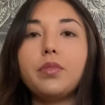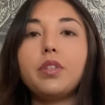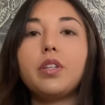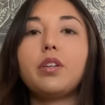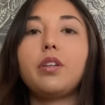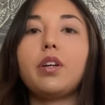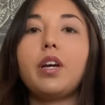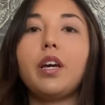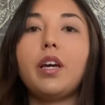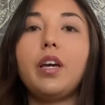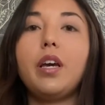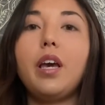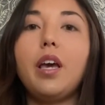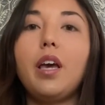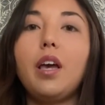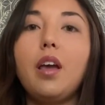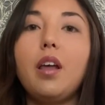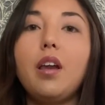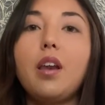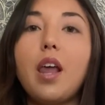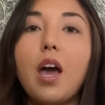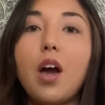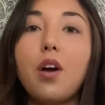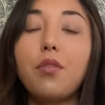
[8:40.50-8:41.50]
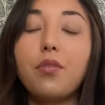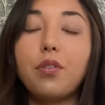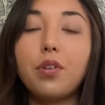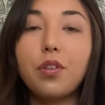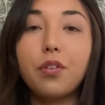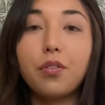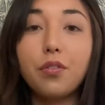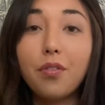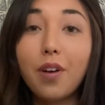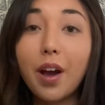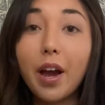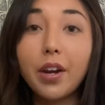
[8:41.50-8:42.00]
Okay, and now for the
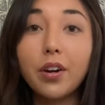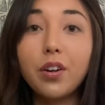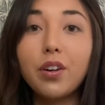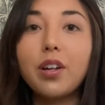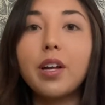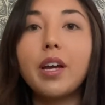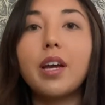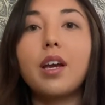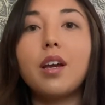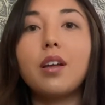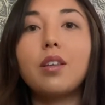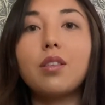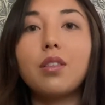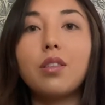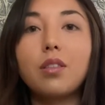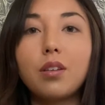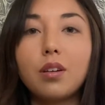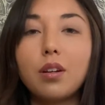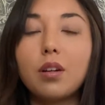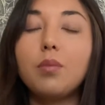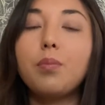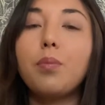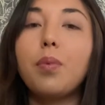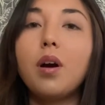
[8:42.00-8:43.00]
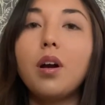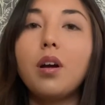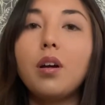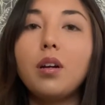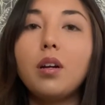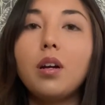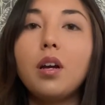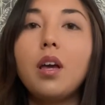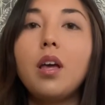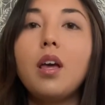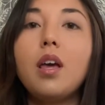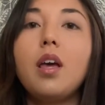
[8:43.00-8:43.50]
final and third part,
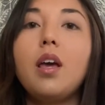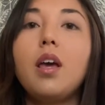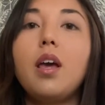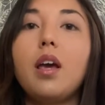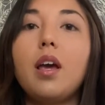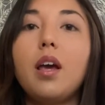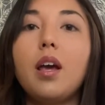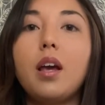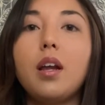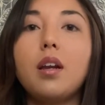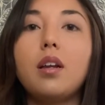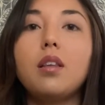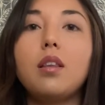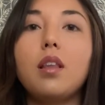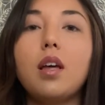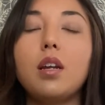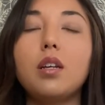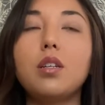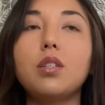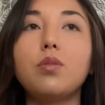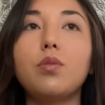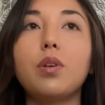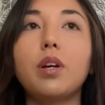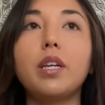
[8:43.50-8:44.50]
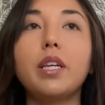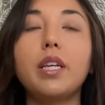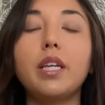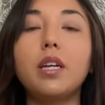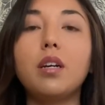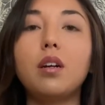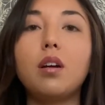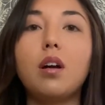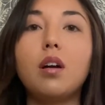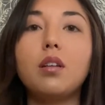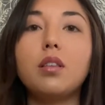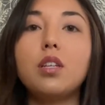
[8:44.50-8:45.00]
and that is right
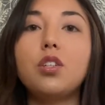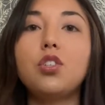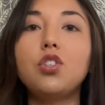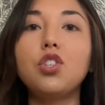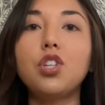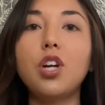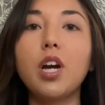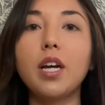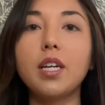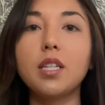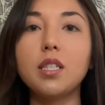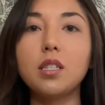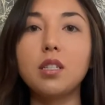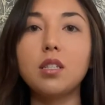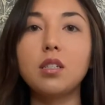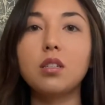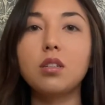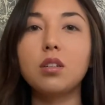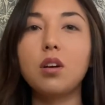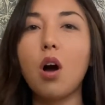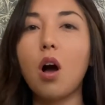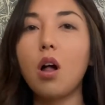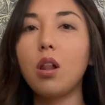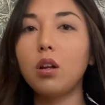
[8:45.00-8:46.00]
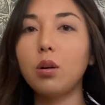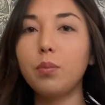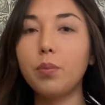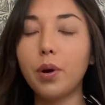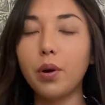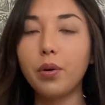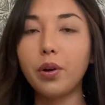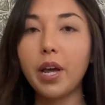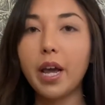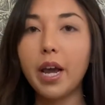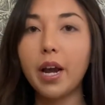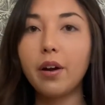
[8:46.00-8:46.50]
here on the chest,
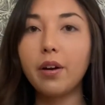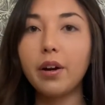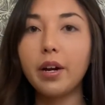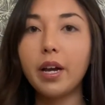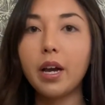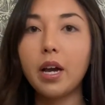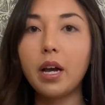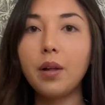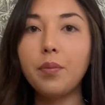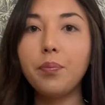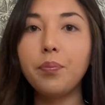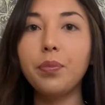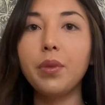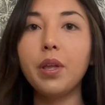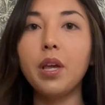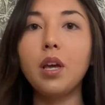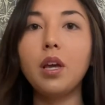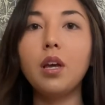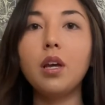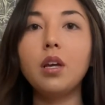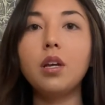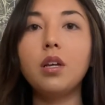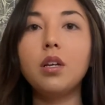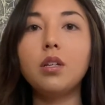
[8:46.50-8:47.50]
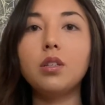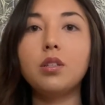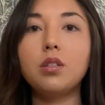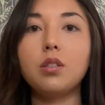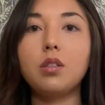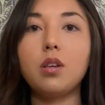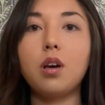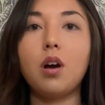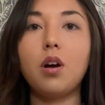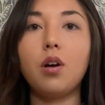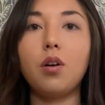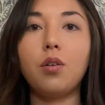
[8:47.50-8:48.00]
collarbone area.
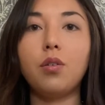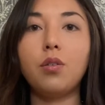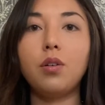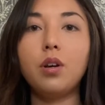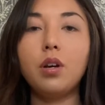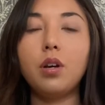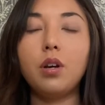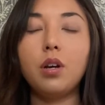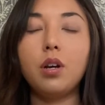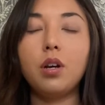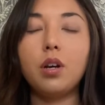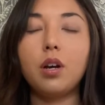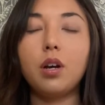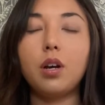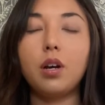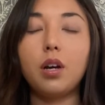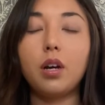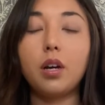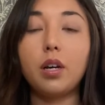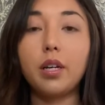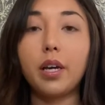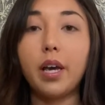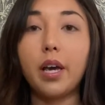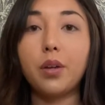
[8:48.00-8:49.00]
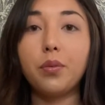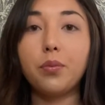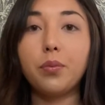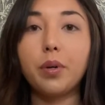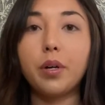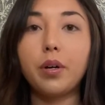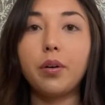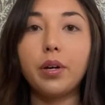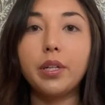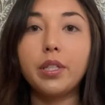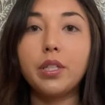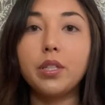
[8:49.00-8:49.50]
So again, we're
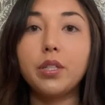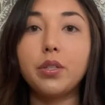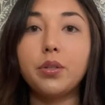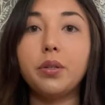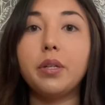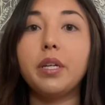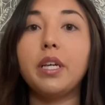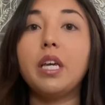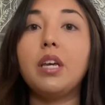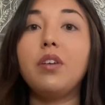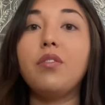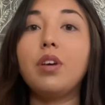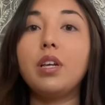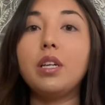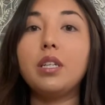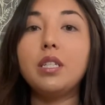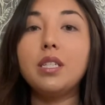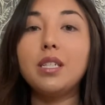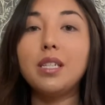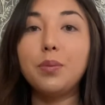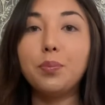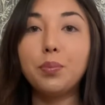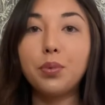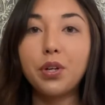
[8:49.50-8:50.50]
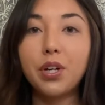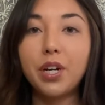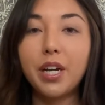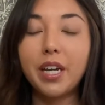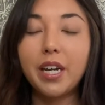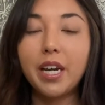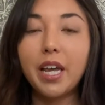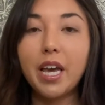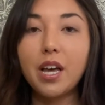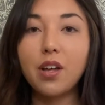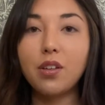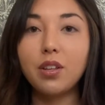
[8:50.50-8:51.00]
going to do an even deeper
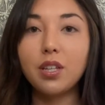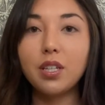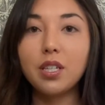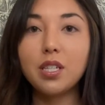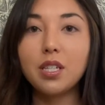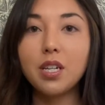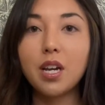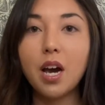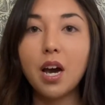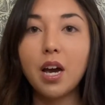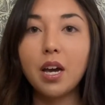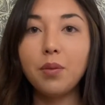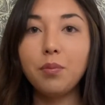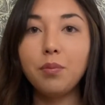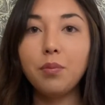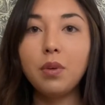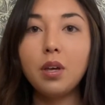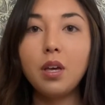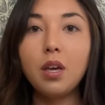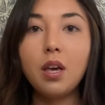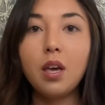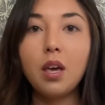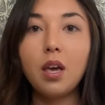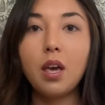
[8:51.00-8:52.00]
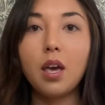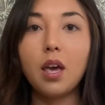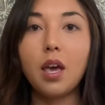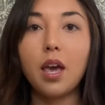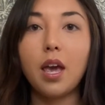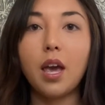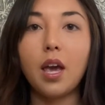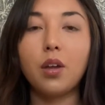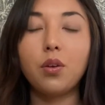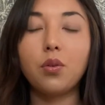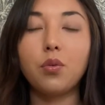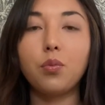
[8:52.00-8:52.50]
inhale this time,
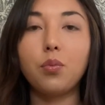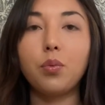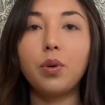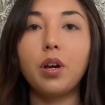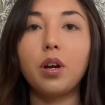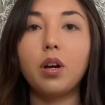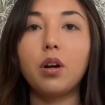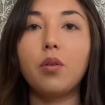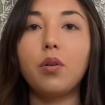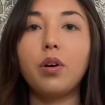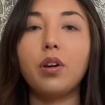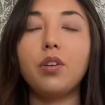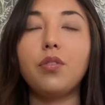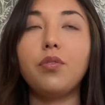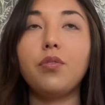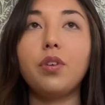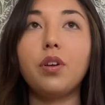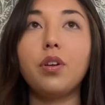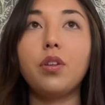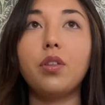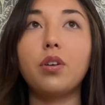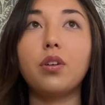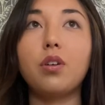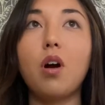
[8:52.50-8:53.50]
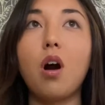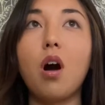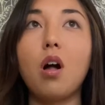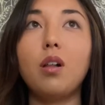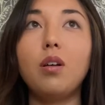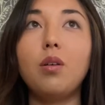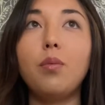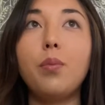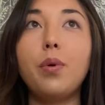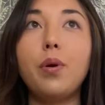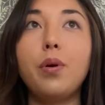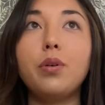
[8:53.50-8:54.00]
and we are going to feel the
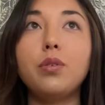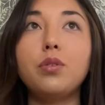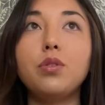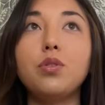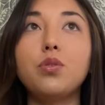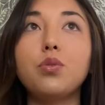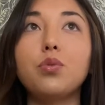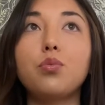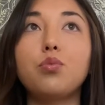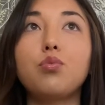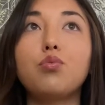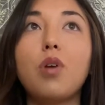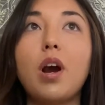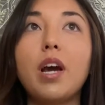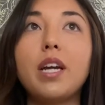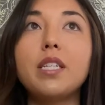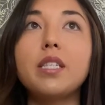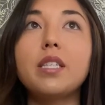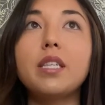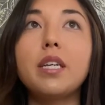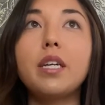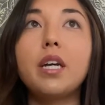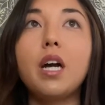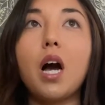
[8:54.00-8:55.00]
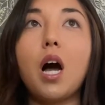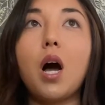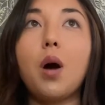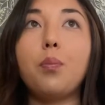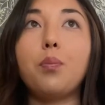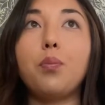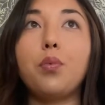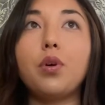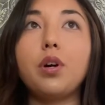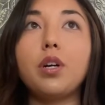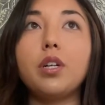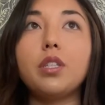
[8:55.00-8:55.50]
collarbones rising
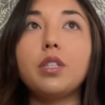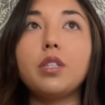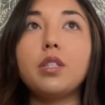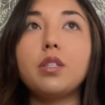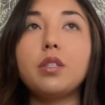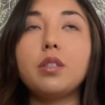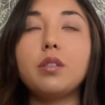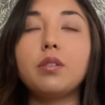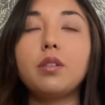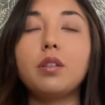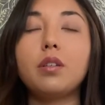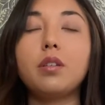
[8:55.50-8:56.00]
upwards.